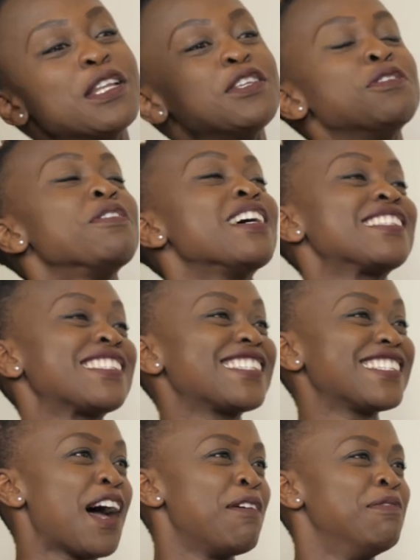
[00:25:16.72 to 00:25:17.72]
in US,
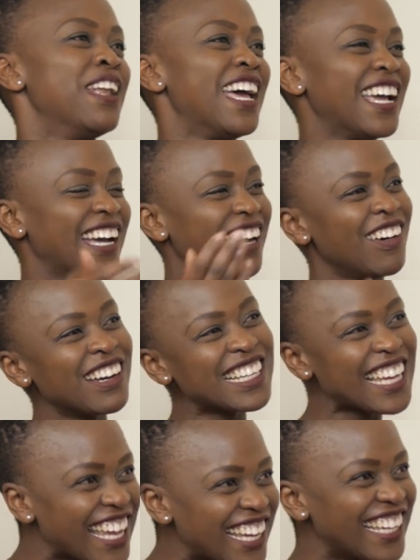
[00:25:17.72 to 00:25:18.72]
now I'm like,
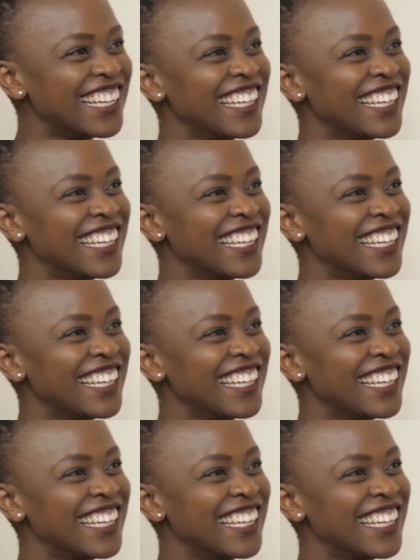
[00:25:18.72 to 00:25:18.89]
okay.